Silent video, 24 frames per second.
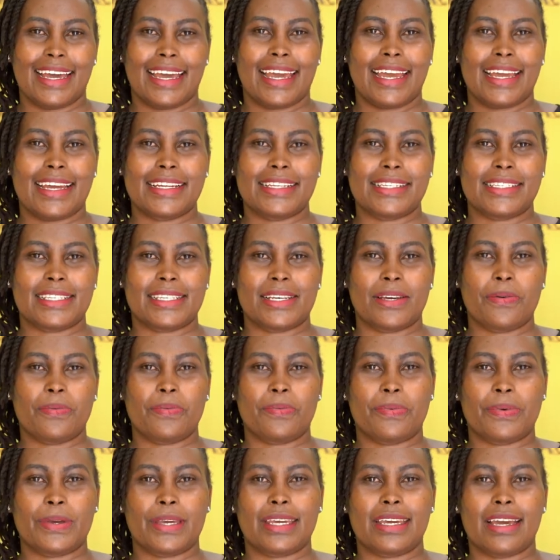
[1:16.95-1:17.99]
And
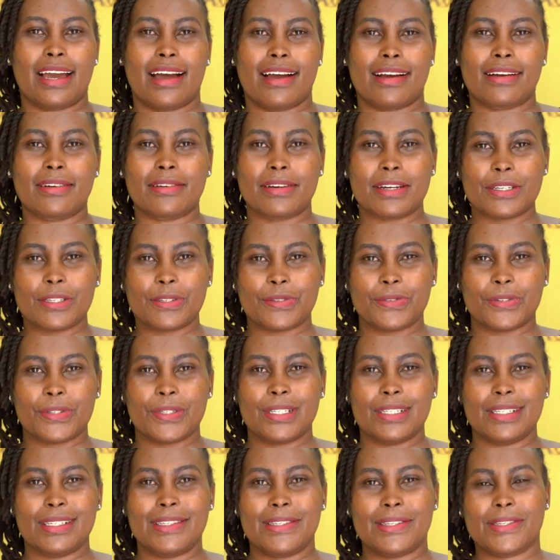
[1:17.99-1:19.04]
we are
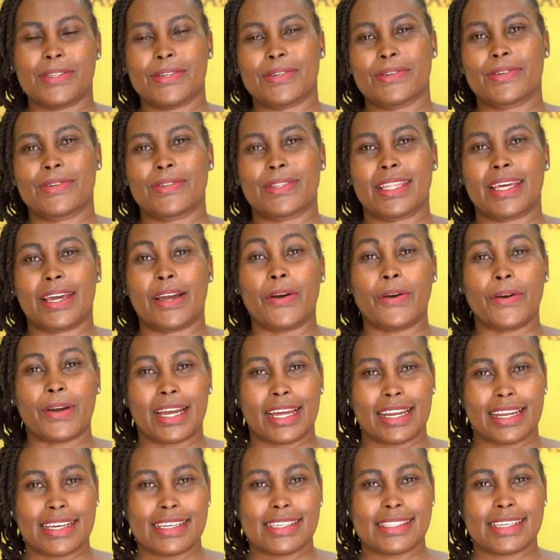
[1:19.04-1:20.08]
grateful to the
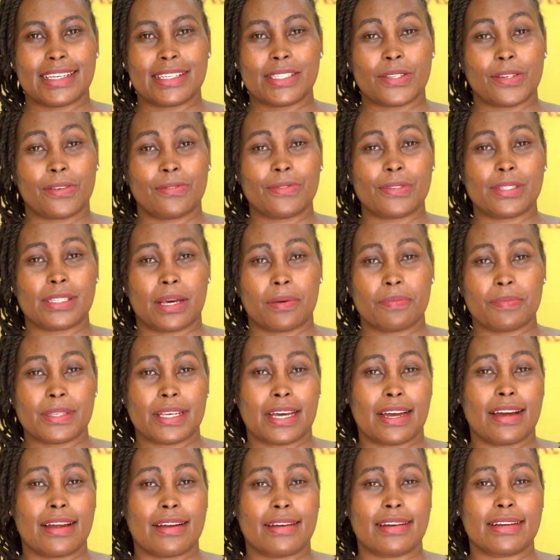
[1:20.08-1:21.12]
organizers of
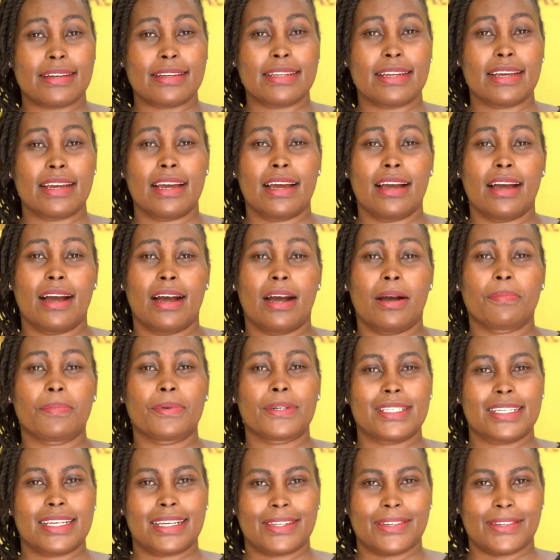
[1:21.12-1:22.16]
Sub-Saharan
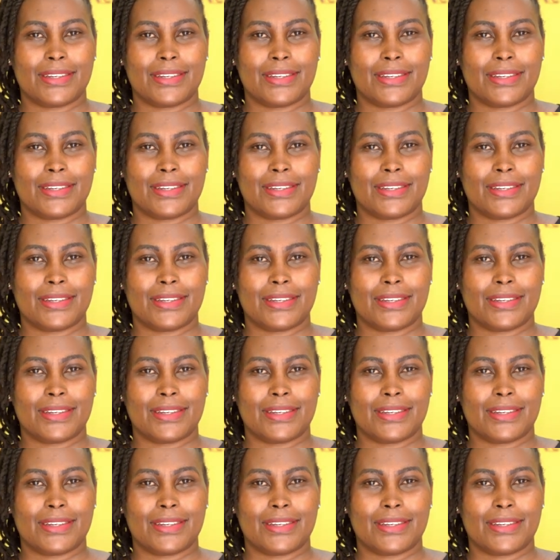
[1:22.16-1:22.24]
Model